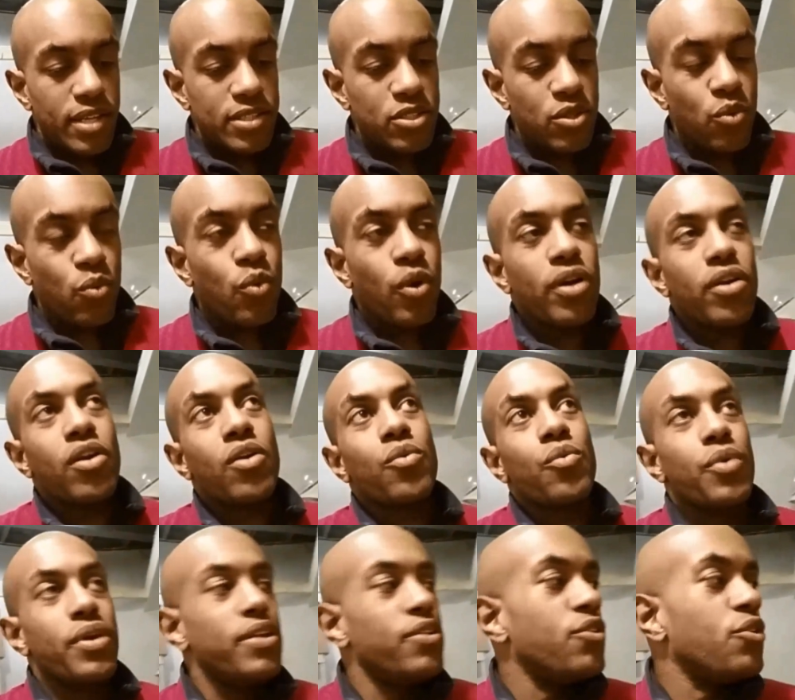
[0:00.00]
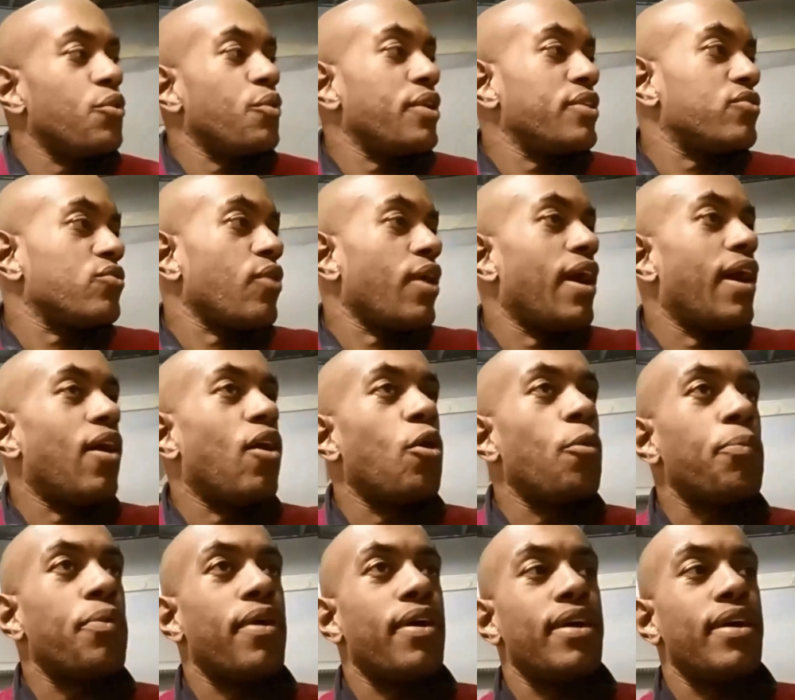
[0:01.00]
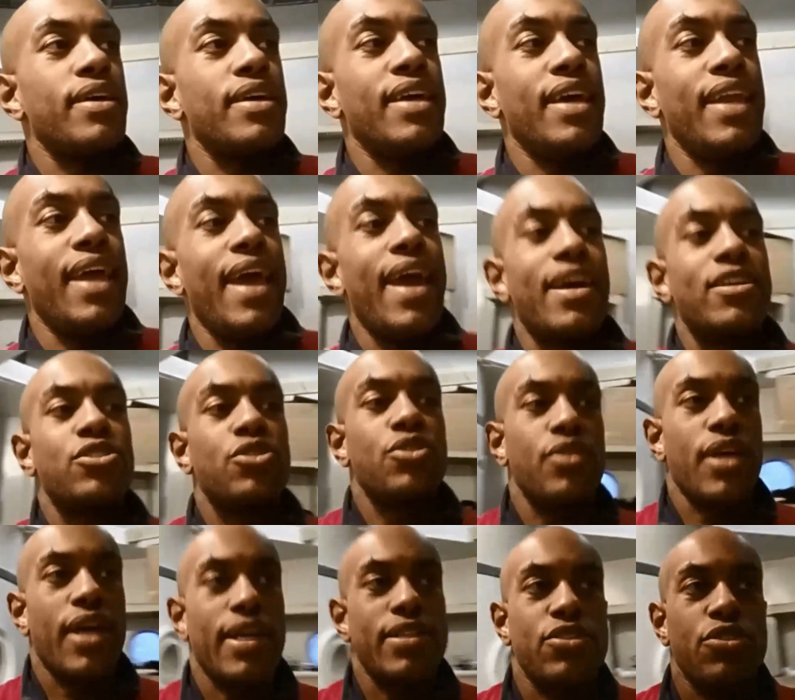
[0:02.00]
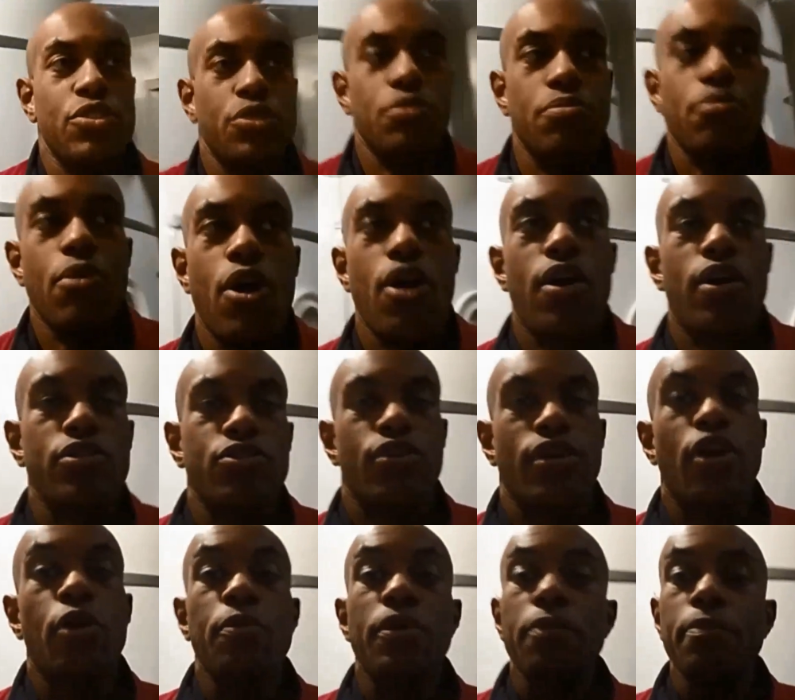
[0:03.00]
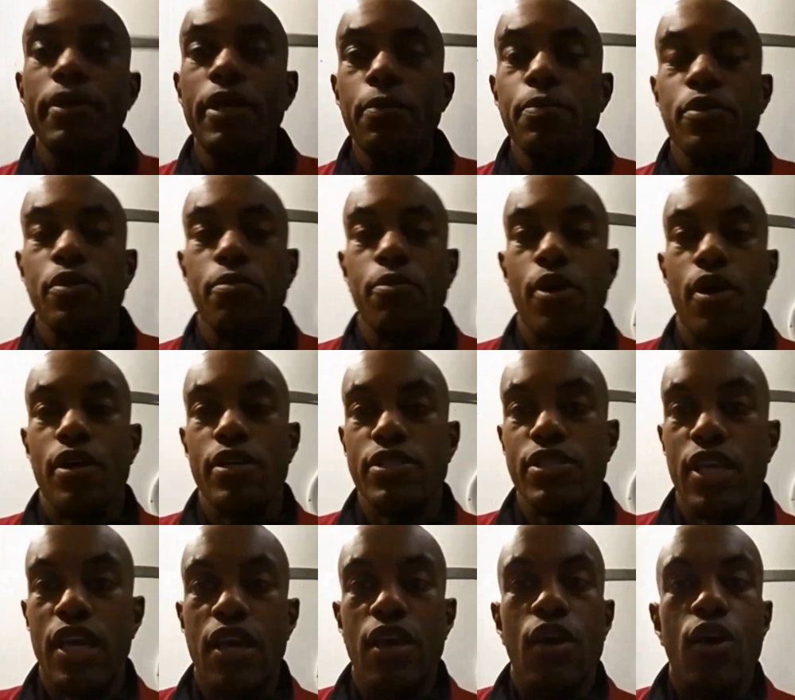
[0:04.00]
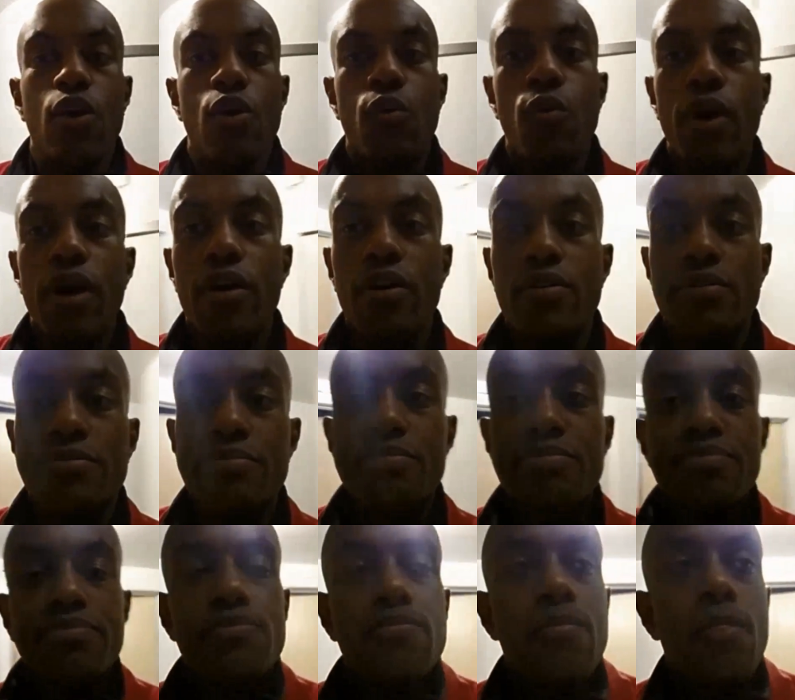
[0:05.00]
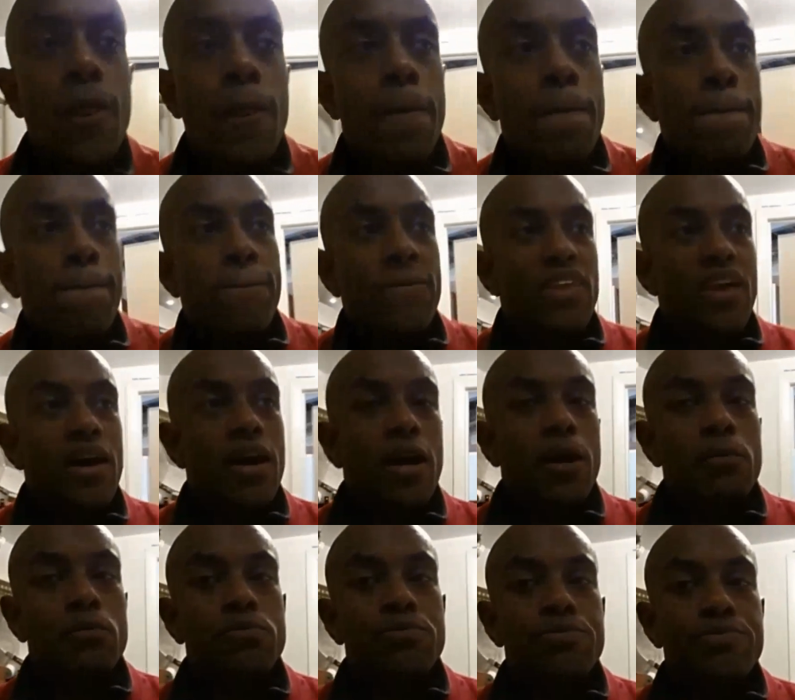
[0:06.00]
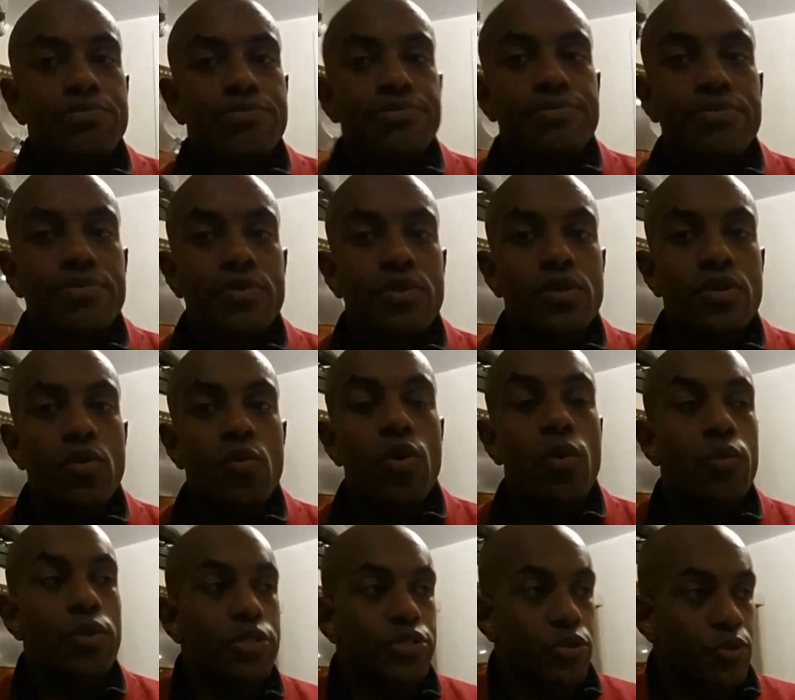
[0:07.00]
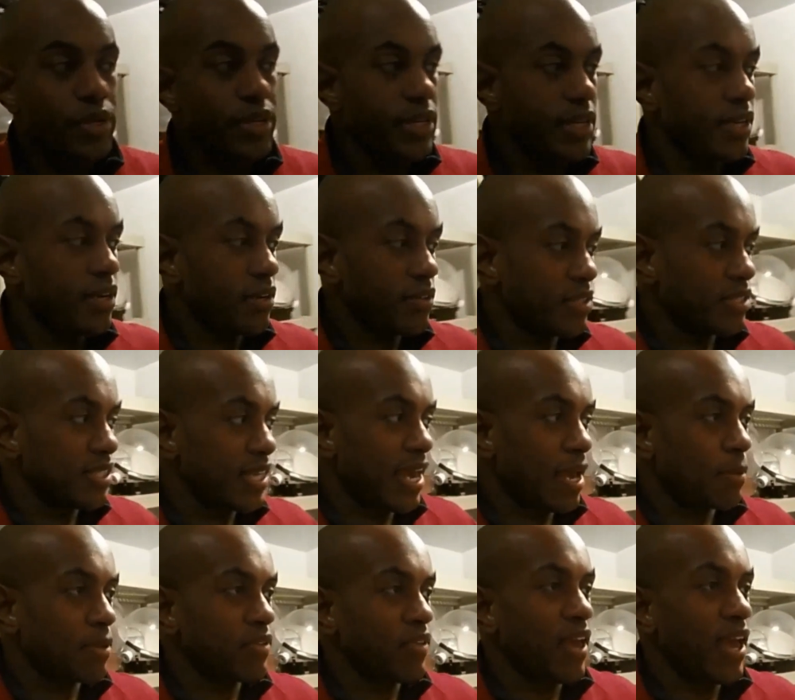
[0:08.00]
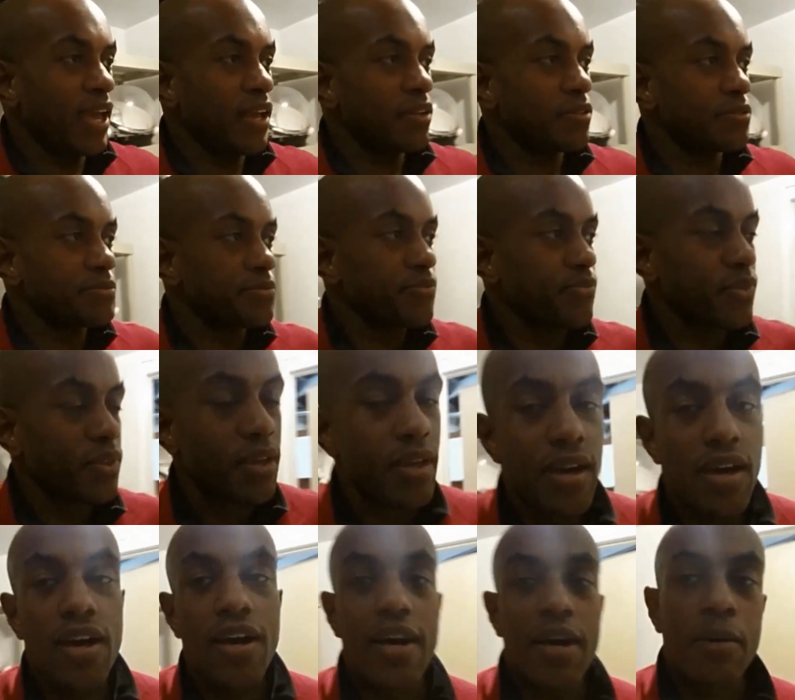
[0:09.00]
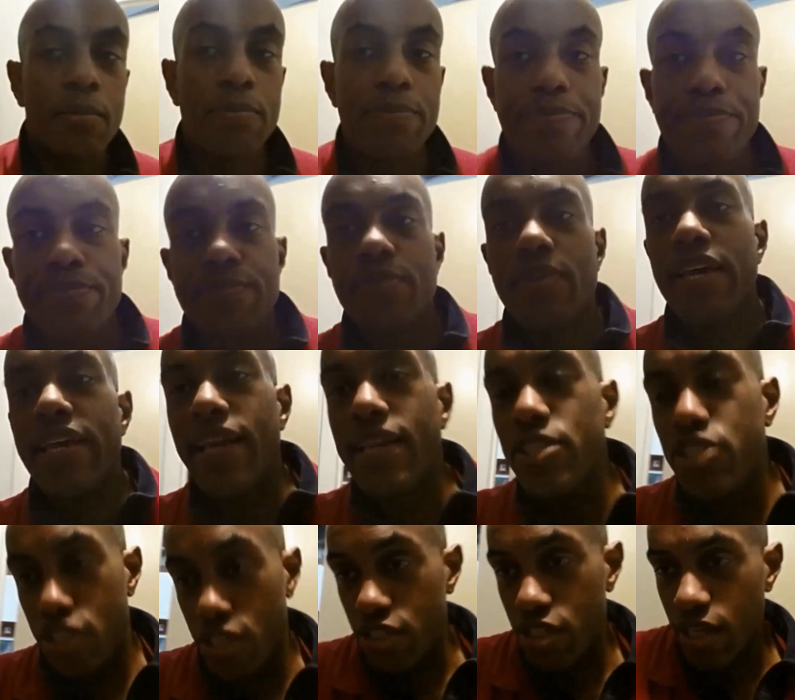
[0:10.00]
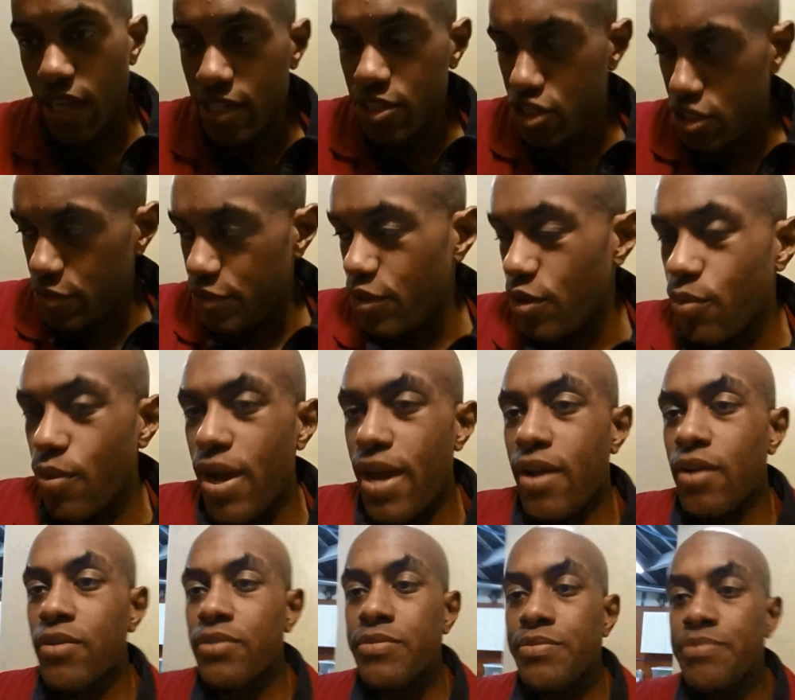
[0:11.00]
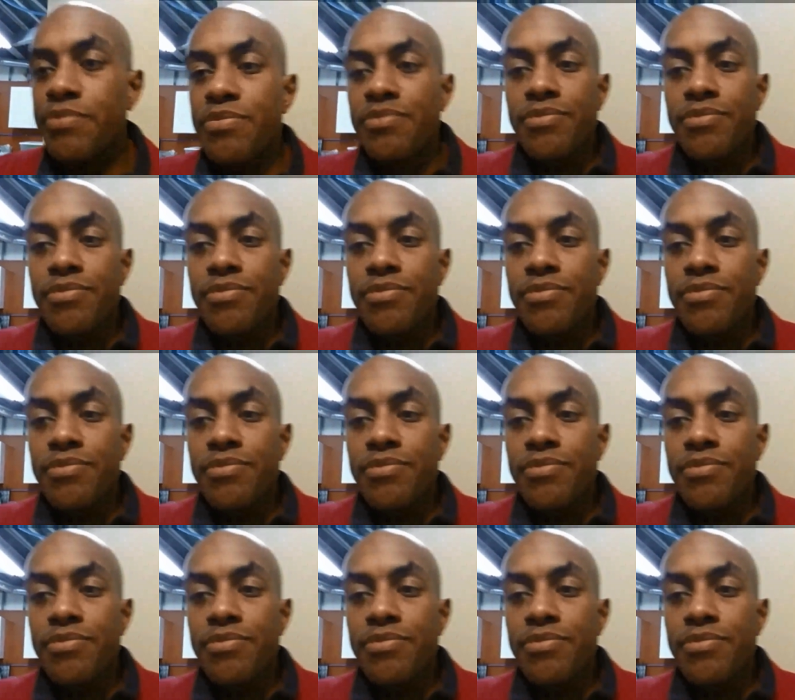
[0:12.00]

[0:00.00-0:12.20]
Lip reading: So what are we doing to help get astronauts to Mars, or help get people to Mars? Well, what we're doing here in this habitat, like I showed you around,